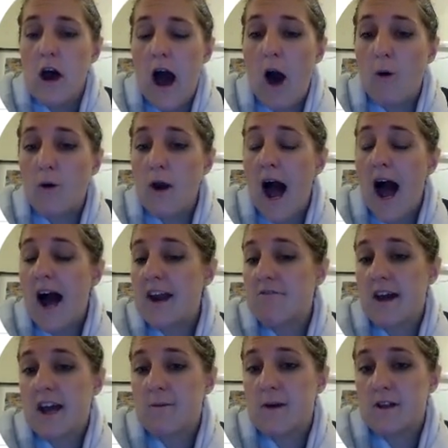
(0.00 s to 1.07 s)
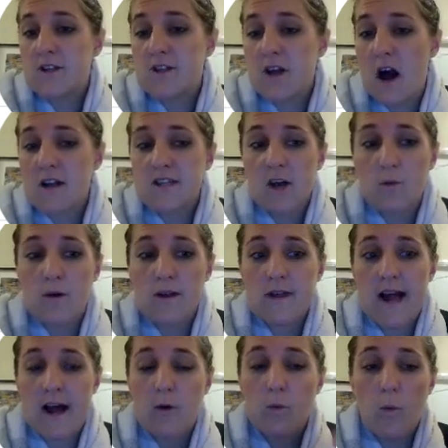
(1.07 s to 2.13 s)
I would highly recommend starting with,
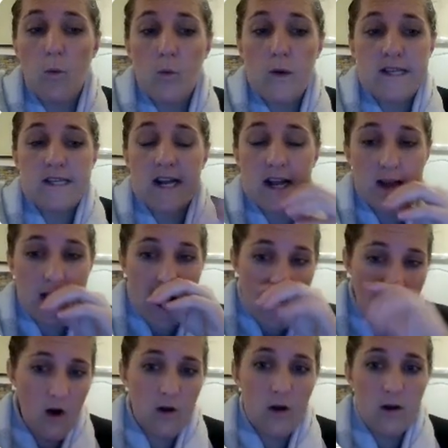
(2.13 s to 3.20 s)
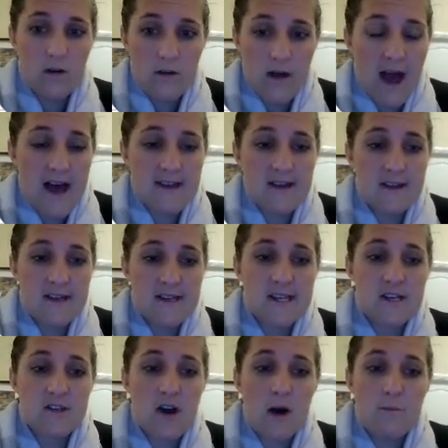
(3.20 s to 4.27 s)
like we're sitting now in this
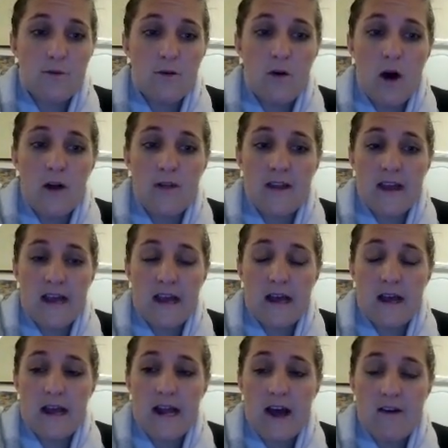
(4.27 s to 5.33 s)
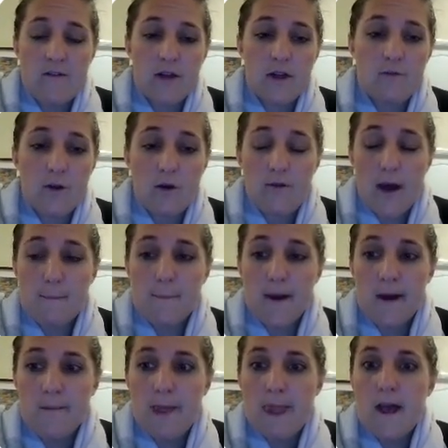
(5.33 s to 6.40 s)
example on the 11th of
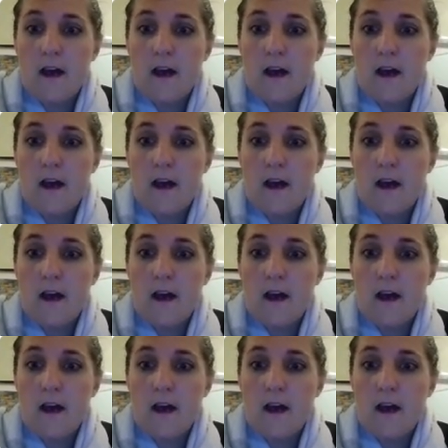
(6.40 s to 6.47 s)
November.